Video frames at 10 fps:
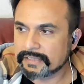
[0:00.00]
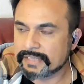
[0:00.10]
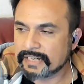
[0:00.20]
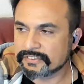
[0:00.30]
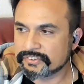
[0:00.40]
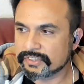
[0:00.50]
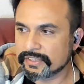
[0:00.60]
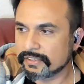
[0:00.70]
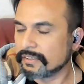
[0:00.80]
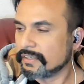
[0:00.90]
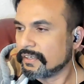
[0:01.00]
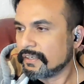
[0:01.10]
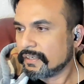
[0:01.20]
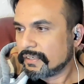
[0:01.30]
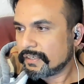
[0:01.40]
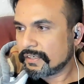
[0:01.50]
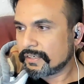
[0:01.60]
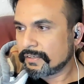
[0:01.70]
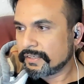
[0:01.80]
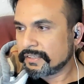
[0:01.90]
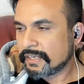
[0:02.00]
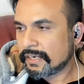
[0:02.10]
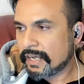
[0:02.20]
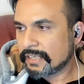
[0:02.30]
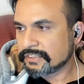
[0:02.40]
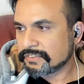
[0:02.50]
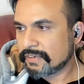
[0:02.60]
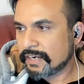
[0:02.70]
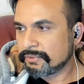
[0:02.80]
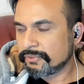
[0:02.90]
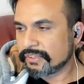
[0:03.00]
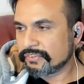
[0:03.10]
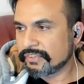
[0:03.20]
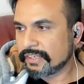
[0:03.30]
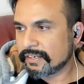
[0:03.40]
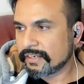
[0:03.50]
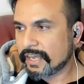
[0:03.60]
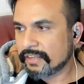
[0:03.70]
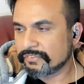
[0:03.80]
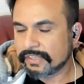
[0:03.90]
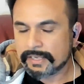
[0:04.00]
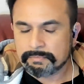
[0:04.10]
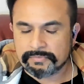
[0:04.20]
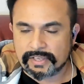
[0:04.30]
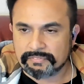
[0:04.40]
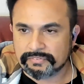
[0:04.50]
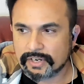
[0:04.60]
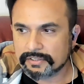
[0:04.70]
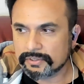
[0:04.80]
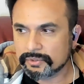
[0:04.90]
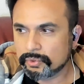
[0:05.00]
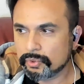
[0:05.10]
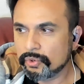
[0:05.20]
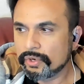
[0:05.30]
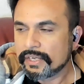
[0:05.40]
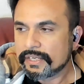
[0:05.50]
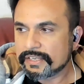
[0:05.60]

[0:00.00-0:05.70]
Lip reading: and that's in the last 5 to 6 years as games have started to grow,